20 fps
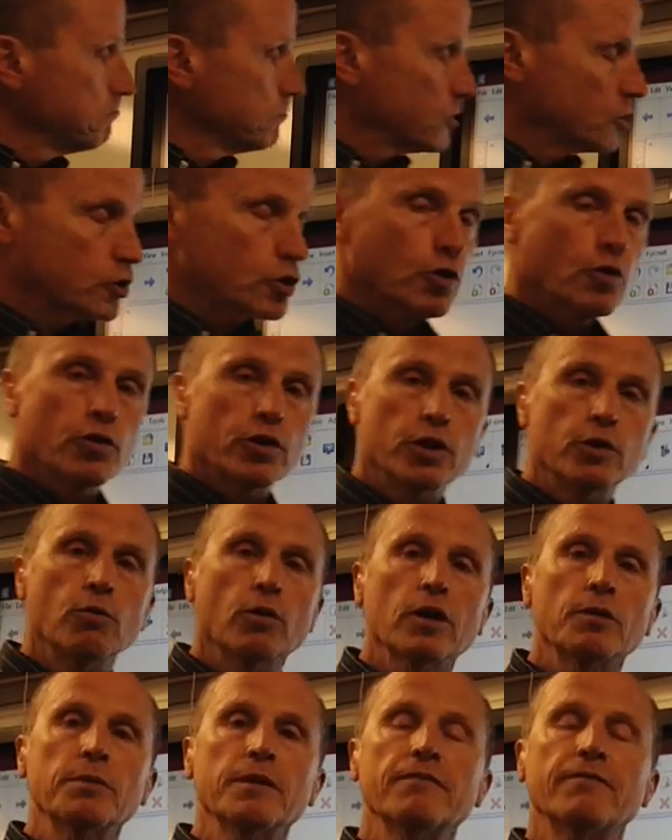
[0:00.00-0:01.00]
So you
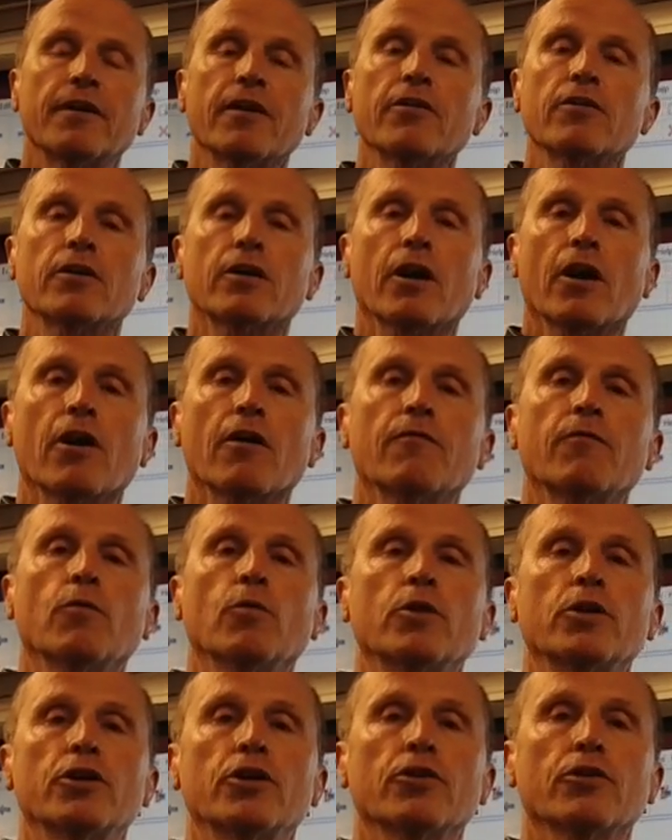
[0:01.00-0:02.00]
want to be very
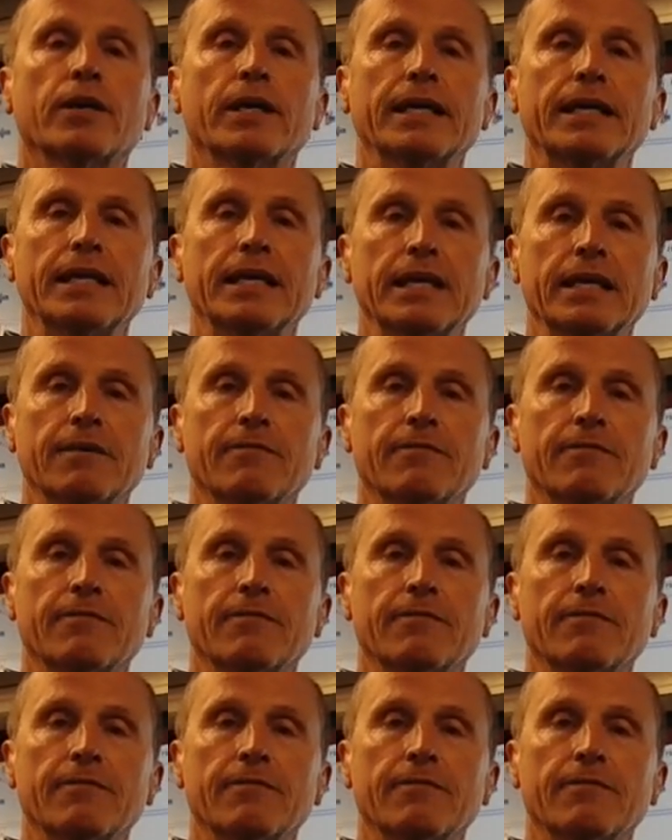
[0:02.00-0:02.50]
careful when you're getting